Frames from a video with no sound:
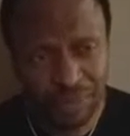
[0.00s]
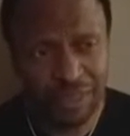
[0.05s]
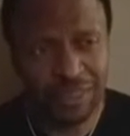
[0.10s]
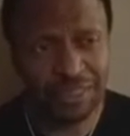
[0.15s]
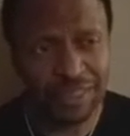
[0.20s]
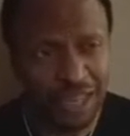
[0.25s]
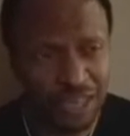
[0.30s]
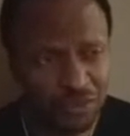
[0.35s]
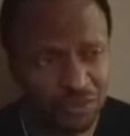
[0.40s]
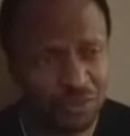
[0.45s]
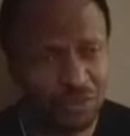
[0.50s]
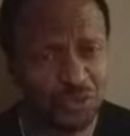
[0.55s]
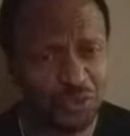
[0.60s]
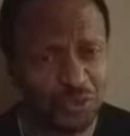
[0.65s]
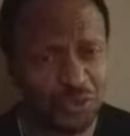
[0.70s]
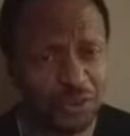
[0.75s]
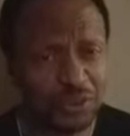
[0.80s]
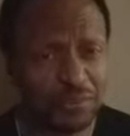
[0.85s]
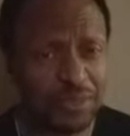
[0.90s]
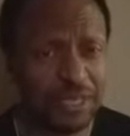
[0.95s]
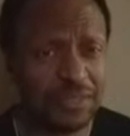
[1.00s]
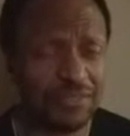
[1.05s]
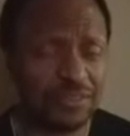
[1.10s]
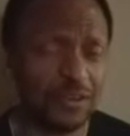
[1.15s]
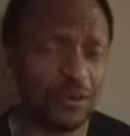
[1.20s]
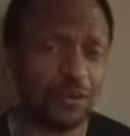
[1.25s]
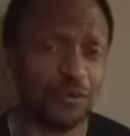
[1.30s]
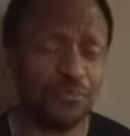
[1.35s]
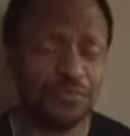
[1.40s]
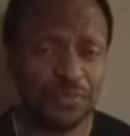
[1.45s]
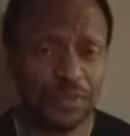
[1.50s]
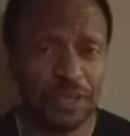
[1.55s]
Thanks for joining me. So,